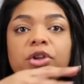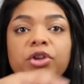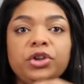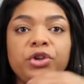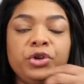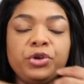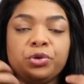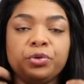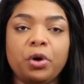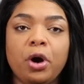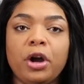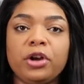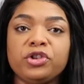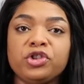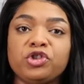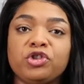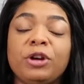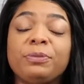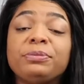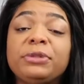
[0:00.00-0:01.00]
you are
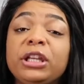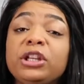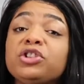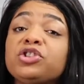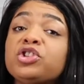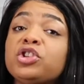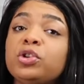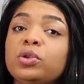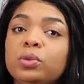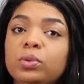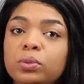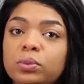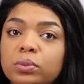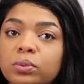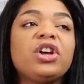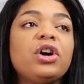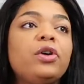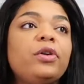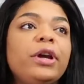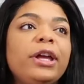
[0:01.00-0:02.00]
scripting to.
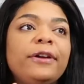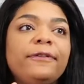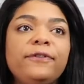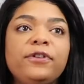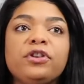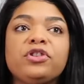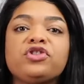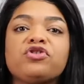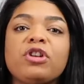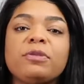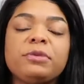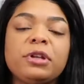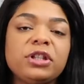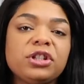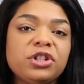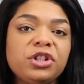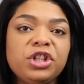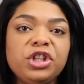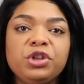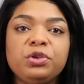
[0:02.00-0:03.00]
So if you're scripting
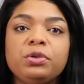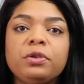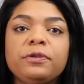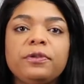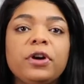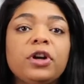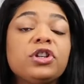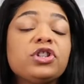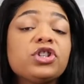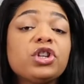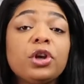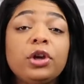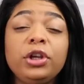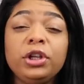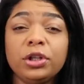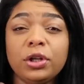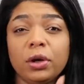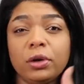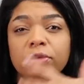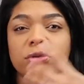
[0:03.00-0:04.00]
to the universe, you
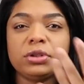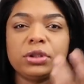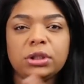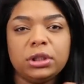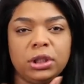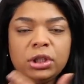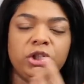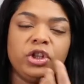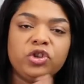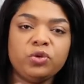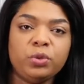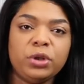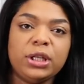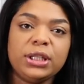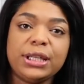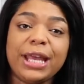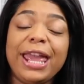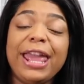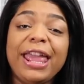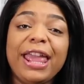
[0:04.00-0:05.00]
know, you just want to
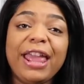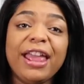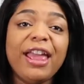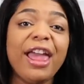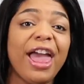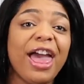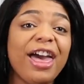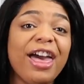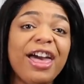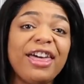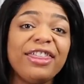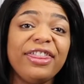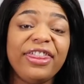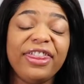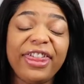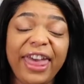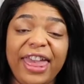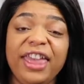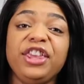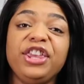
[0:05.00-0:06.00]
say,
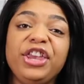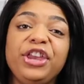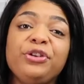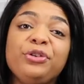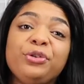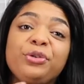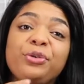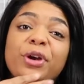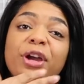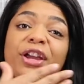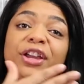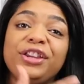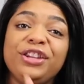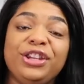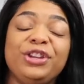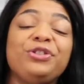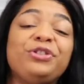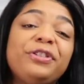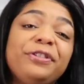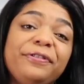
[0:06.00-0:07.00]
thank you,
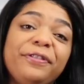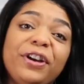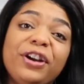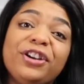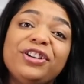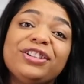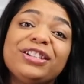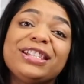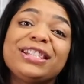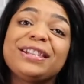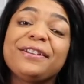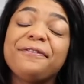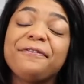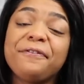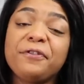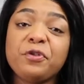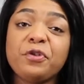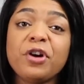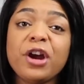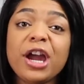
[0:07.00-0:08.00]
universe,
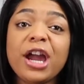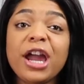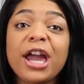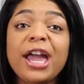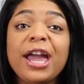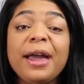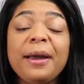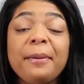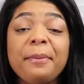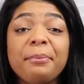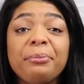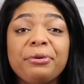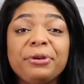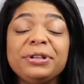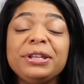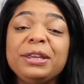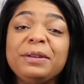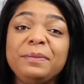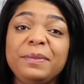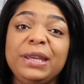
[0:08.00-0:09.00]
for
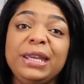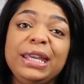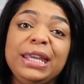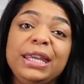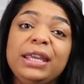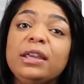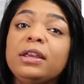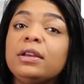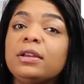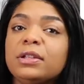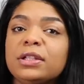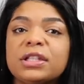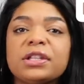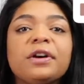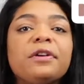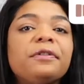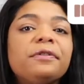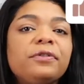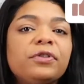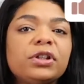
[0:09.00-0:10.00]
bringing me
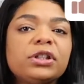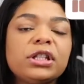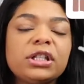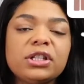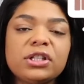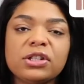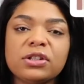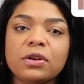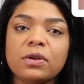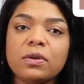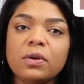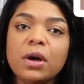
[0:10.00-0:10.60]
so forth and so